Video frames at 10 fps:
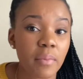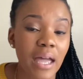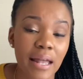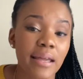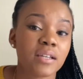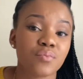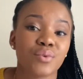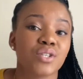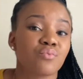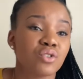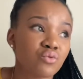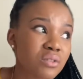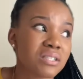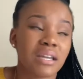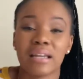AliExpress, which
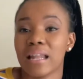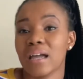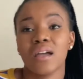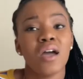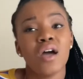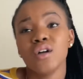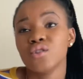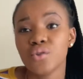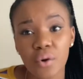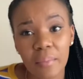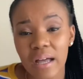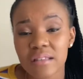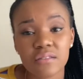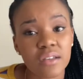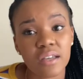would take like 2
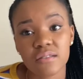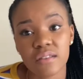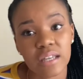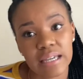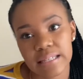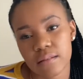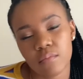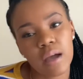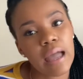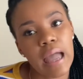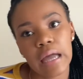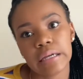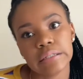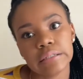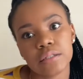months to get to the customer,
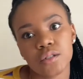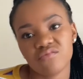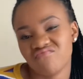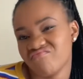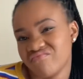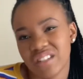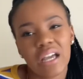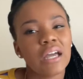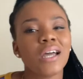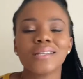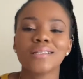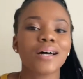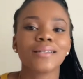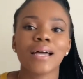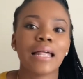and it's
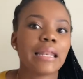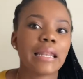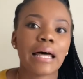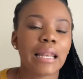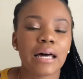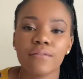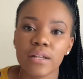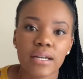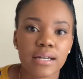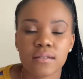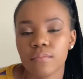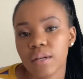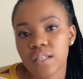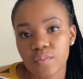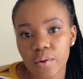not a lovely customer
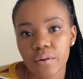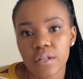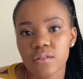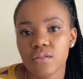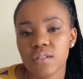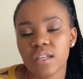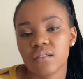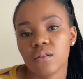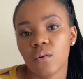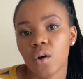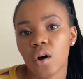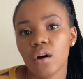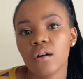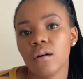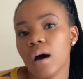experience to take so
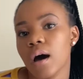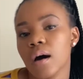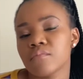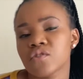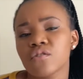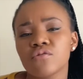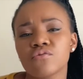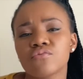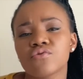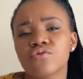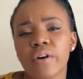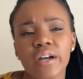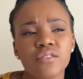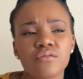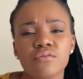long. So
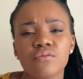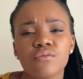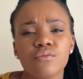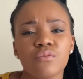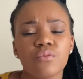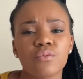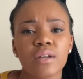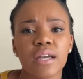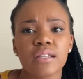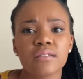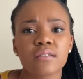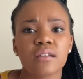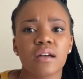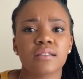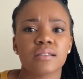try to get
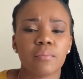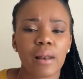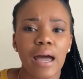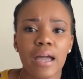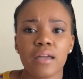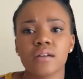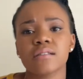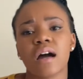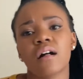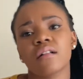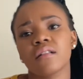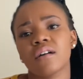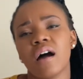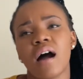suppliers. I'll